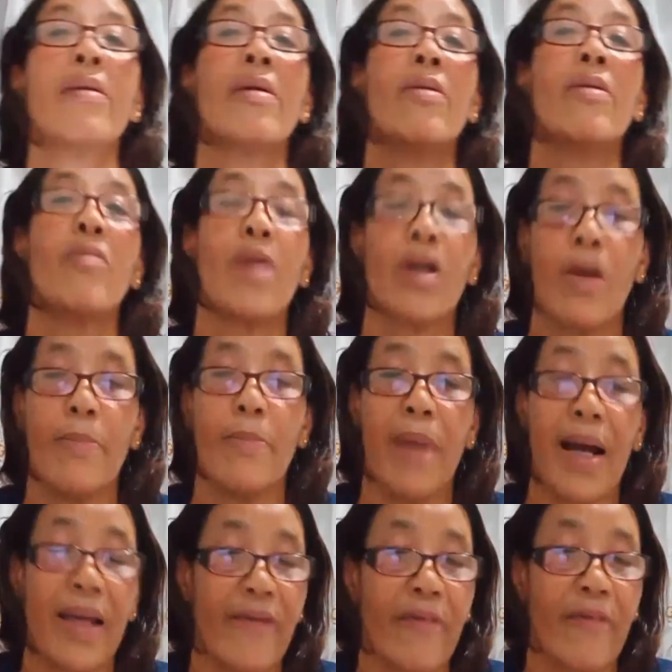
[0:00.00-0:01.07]
Welcome back,
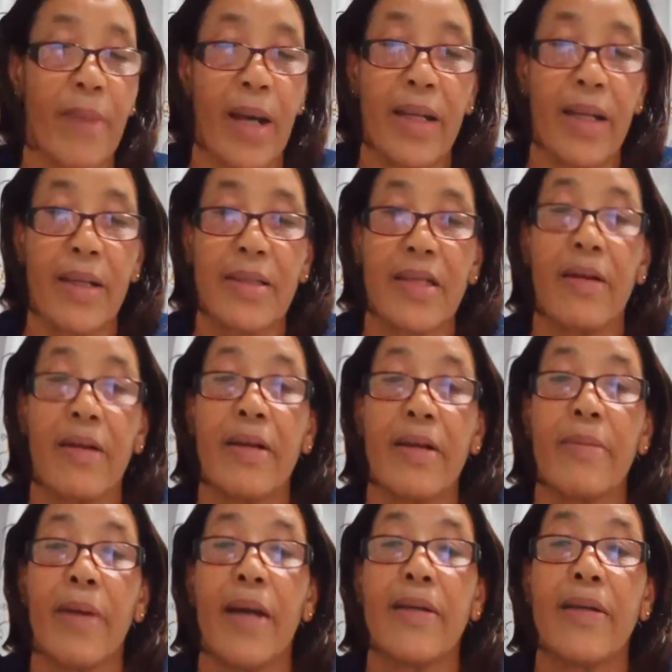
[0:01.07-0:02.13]
everybody. Is there
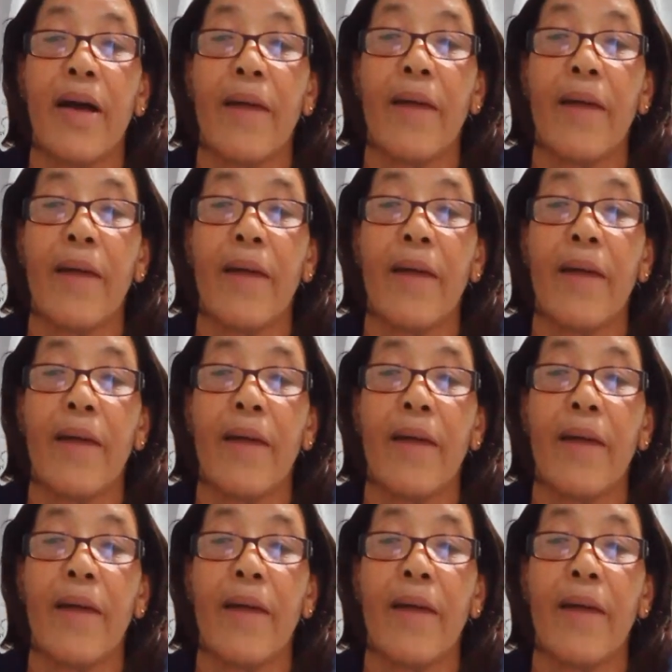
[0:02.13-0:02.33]
anybody?